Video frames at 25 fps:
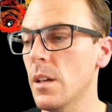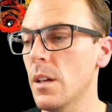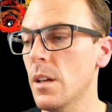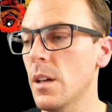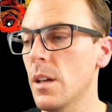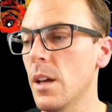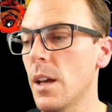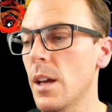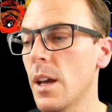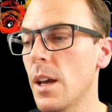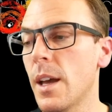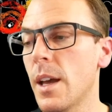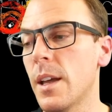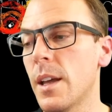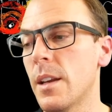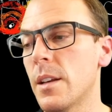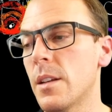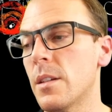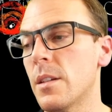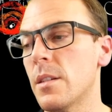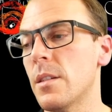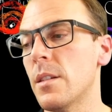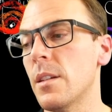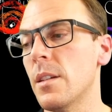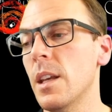
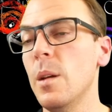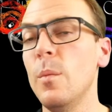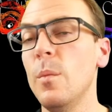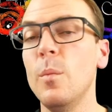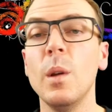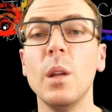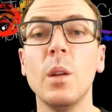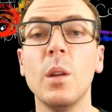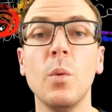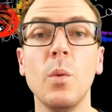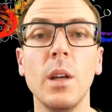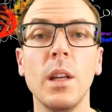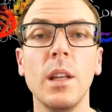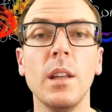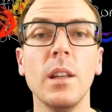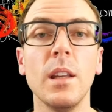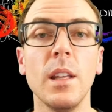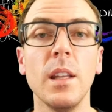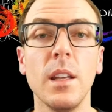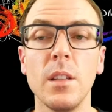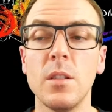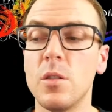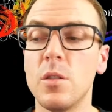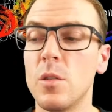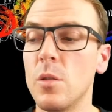And in between
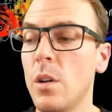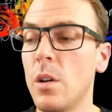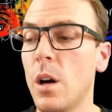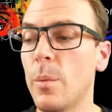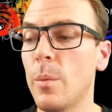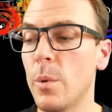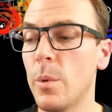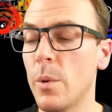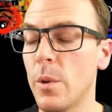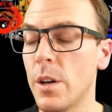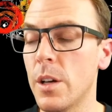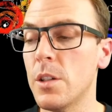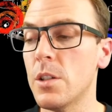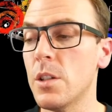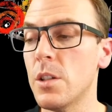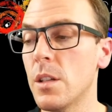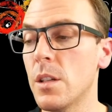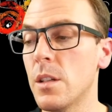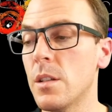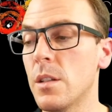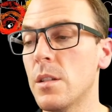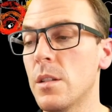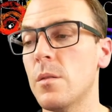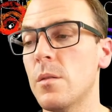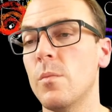these two
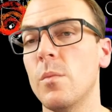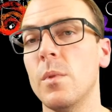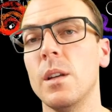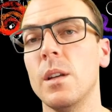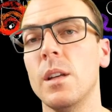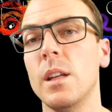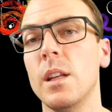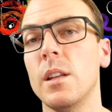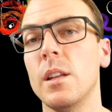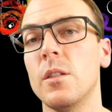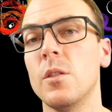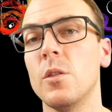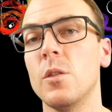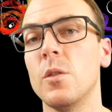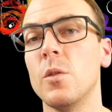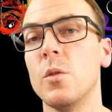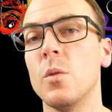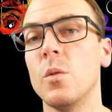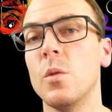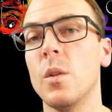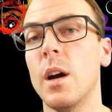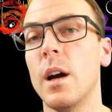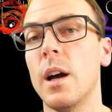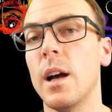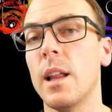operations, we need
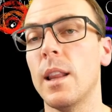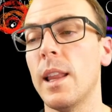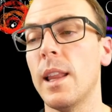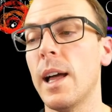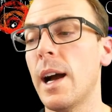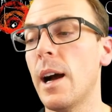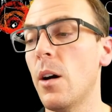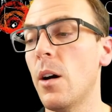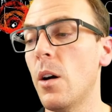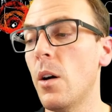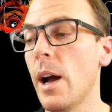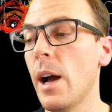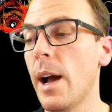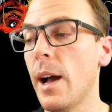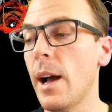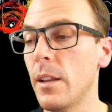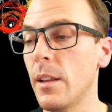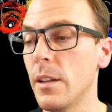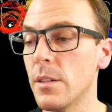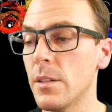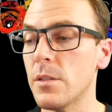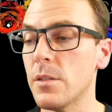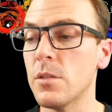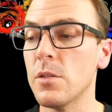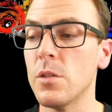to allow
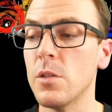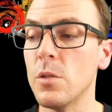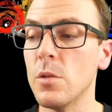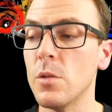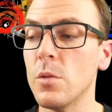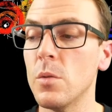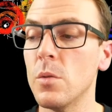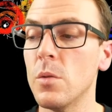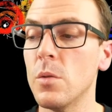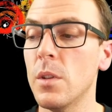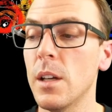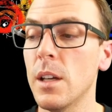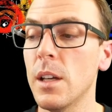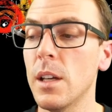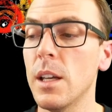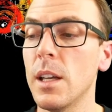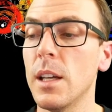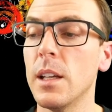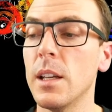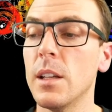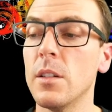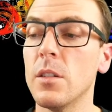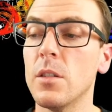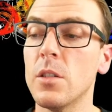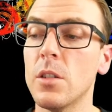Alice to
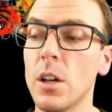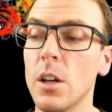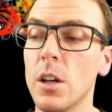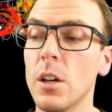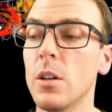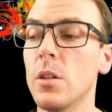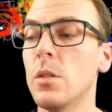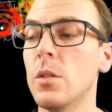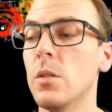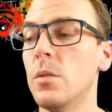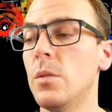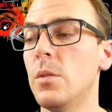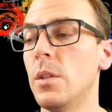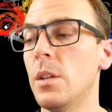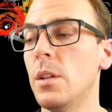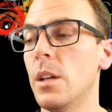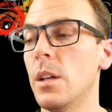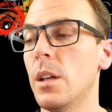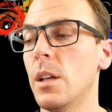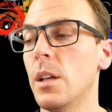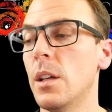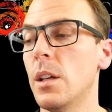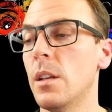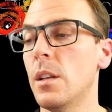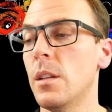encode
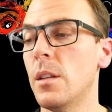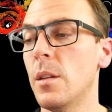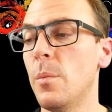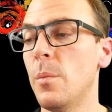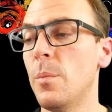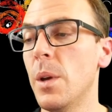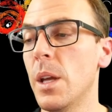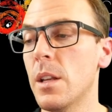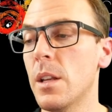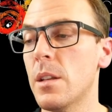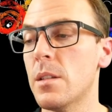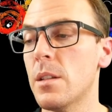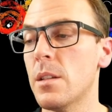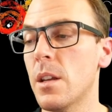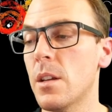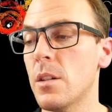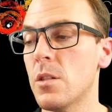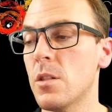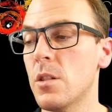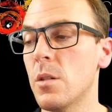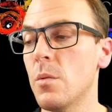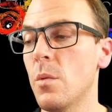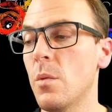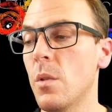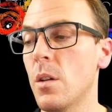the bits that
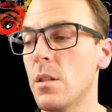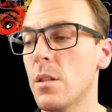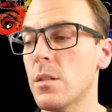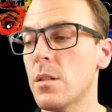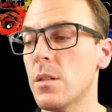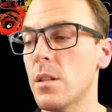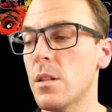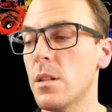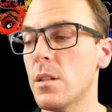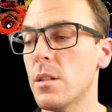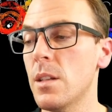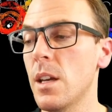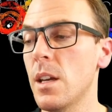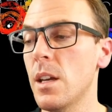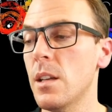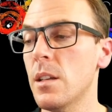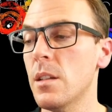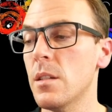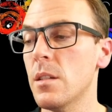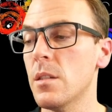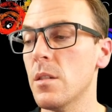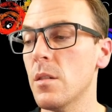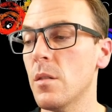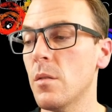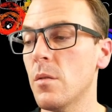she wants to send.
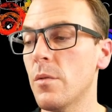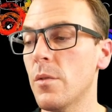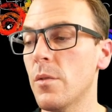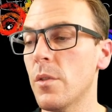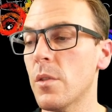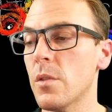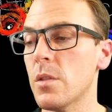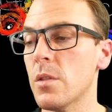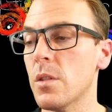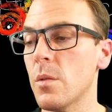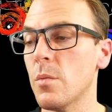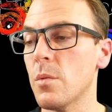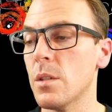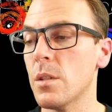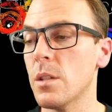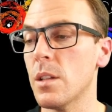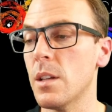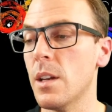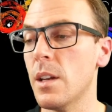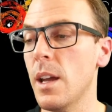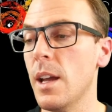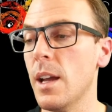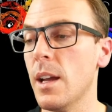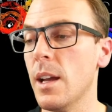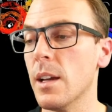So first there was an
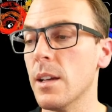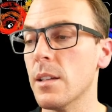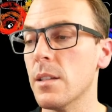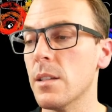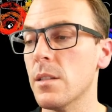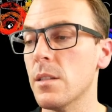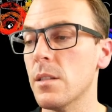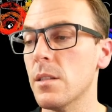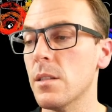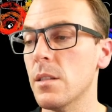X,